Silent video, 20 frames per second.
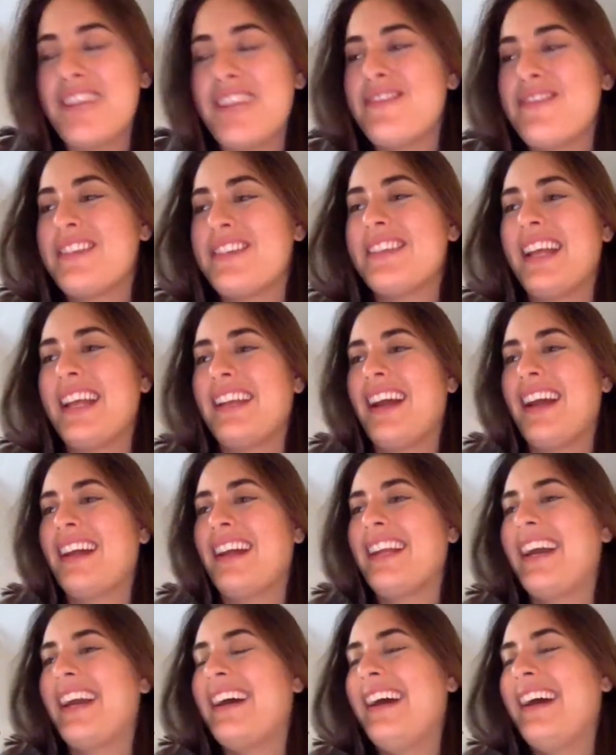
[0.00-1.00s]
said,
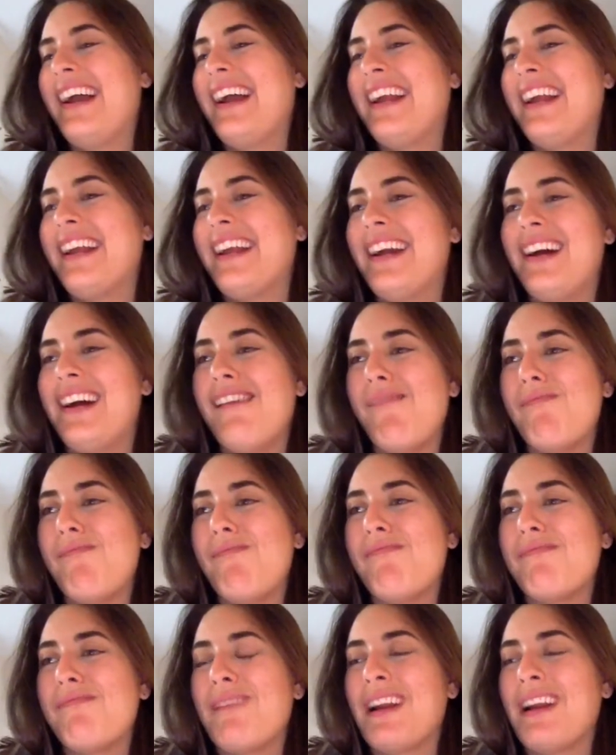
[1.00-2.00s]
Nadia, I
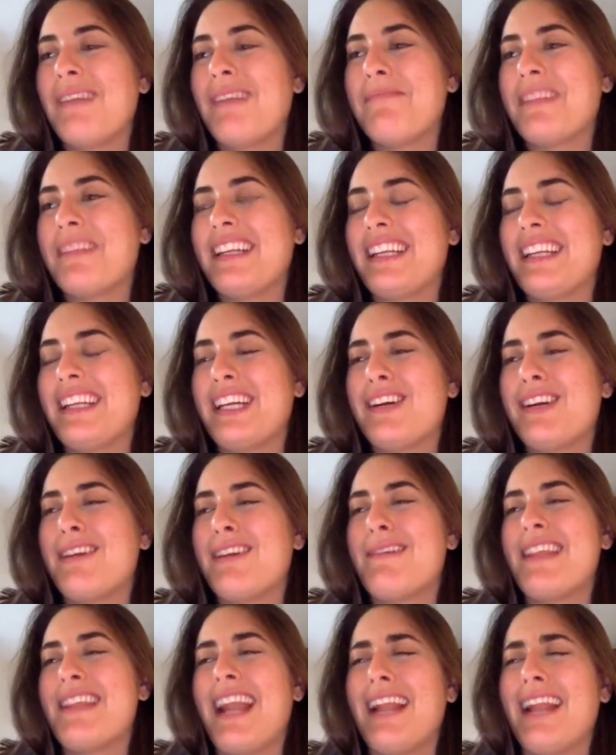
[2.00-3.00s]
completely agree with.
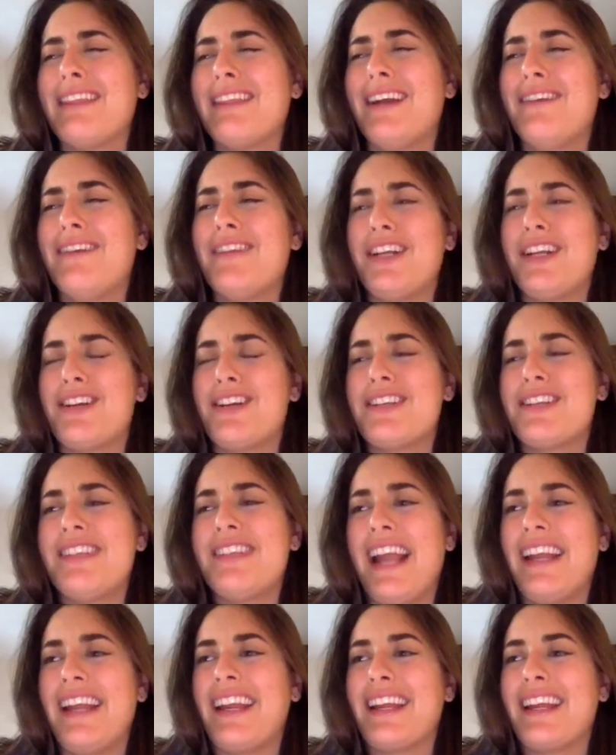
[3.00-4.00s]
And I love that you're
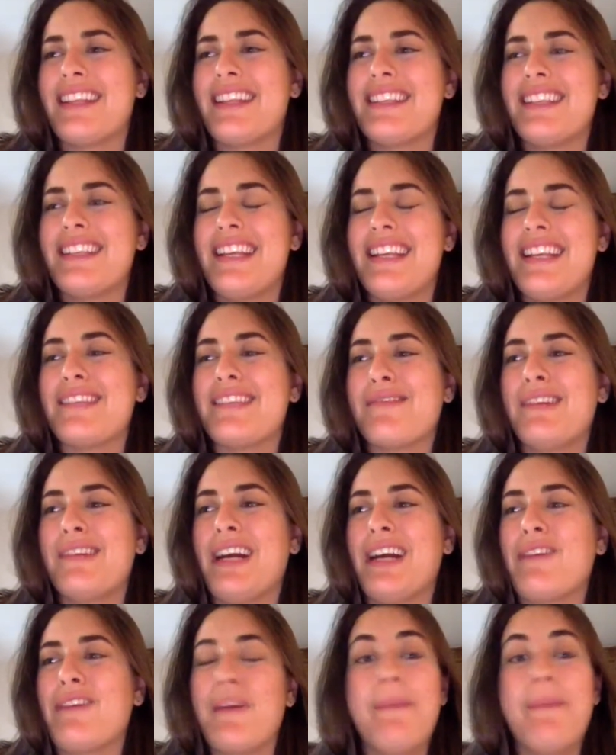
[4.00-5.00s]
saying it's a
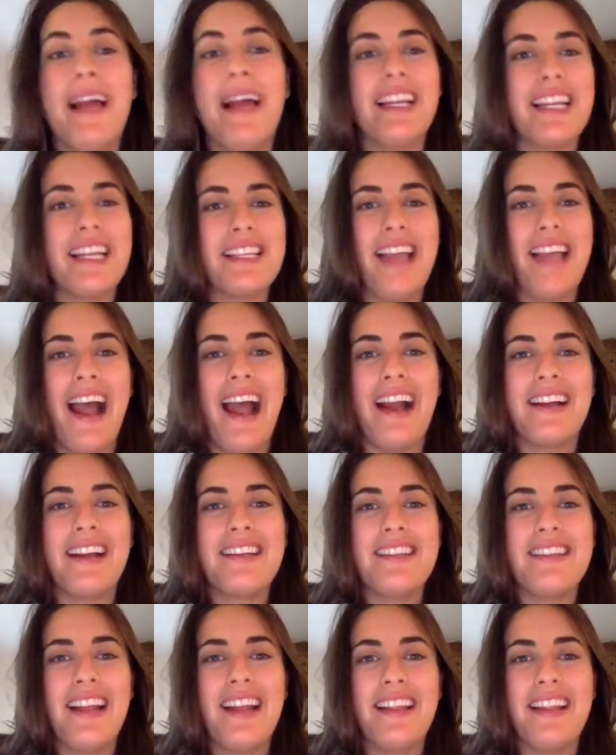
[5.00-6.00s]
rebellious act.
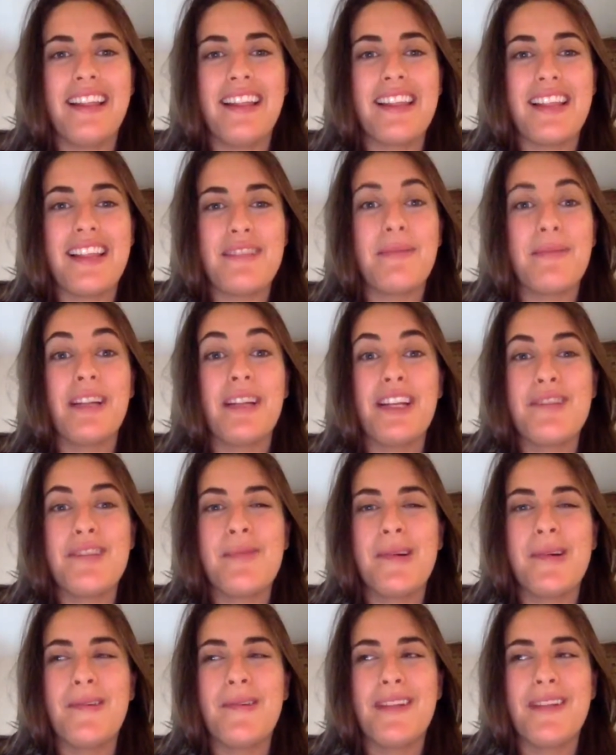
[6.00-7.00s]
I think that's really
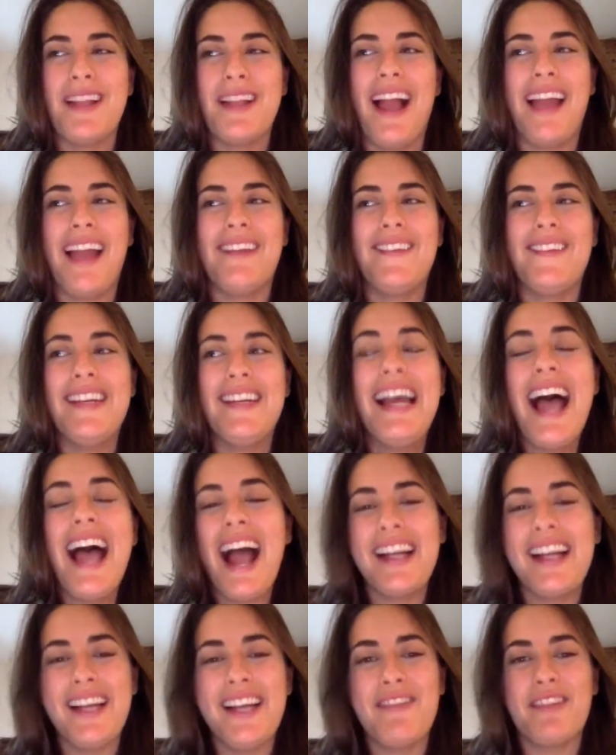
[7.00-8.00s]
true. And I
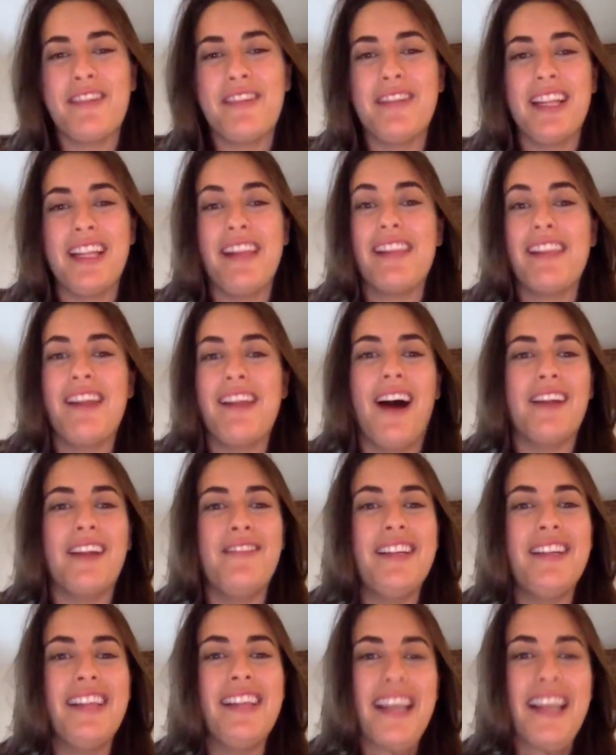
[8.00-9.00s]
never really thought of it
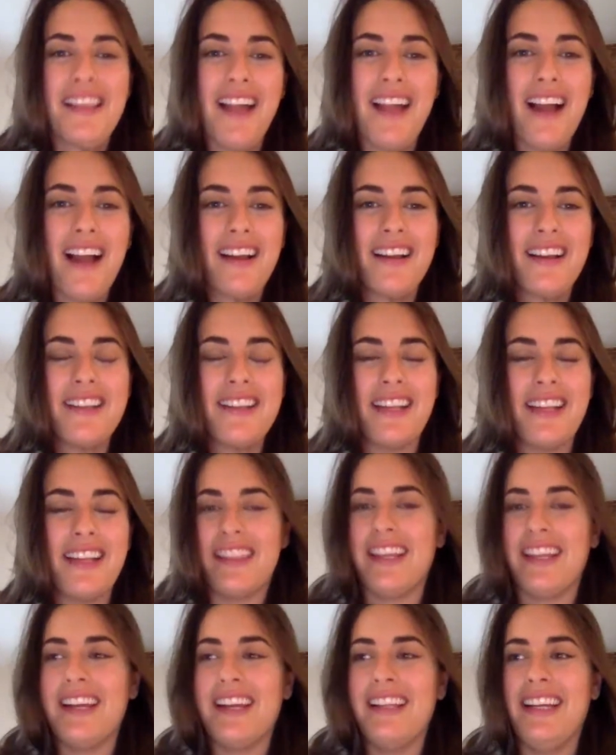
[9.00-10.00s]
like that, because I
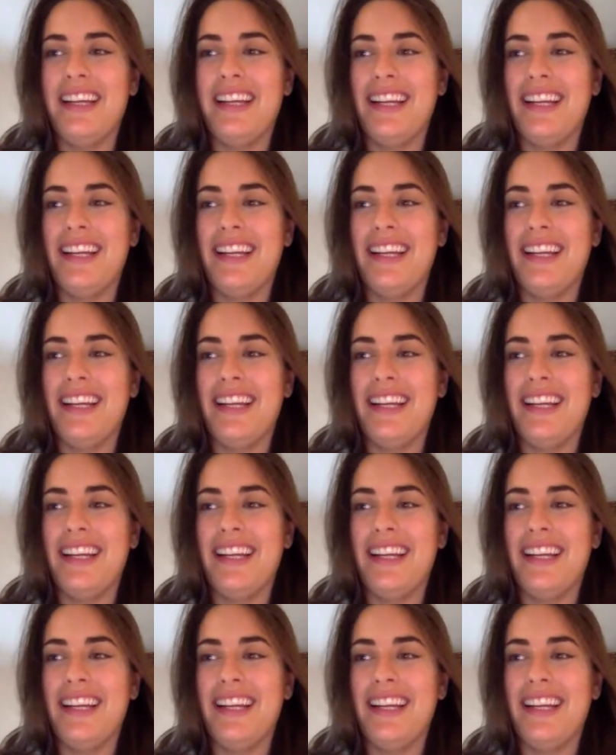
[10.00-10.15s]
think like,